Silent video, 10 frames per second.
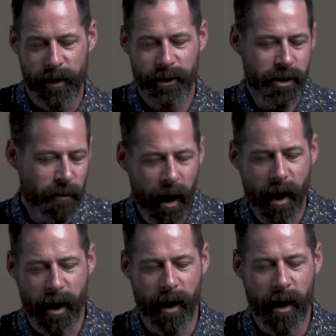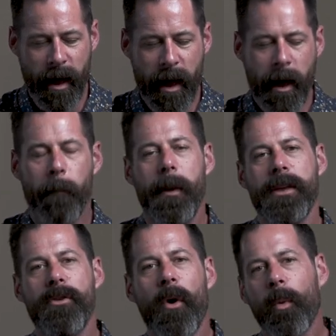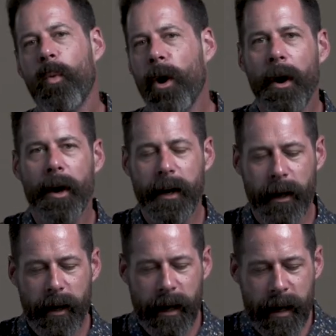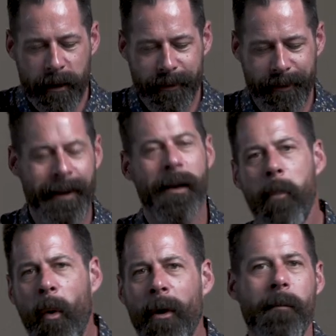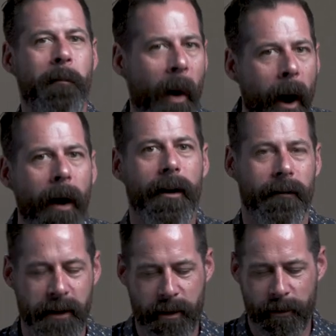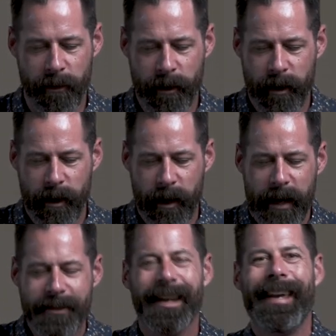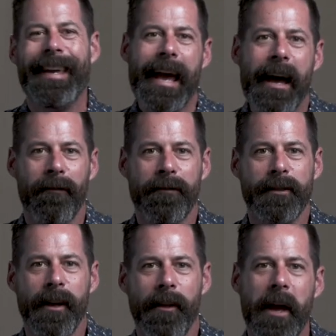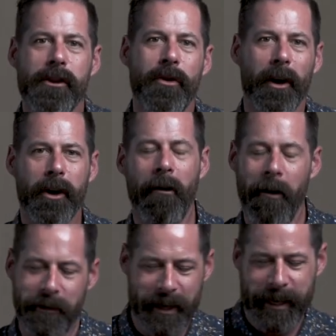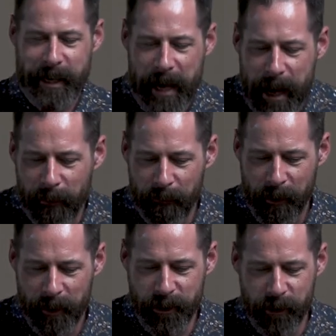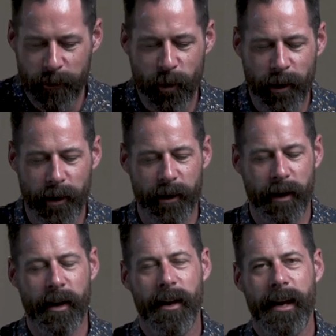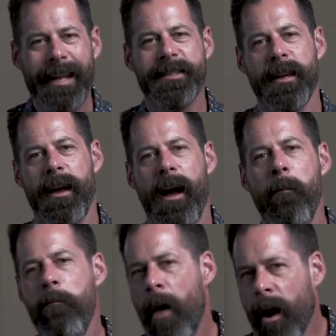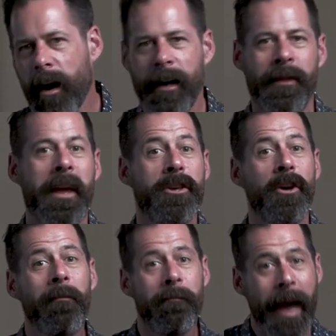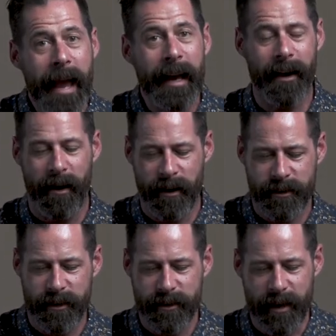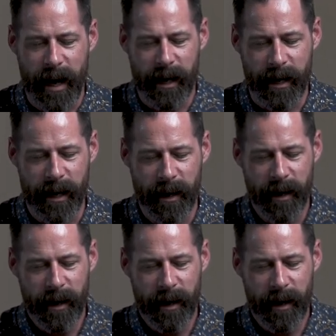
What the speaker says: You are. But your work is an important part of you. It's a gift that you're called to give to the world. It's a mark that you'll make on society.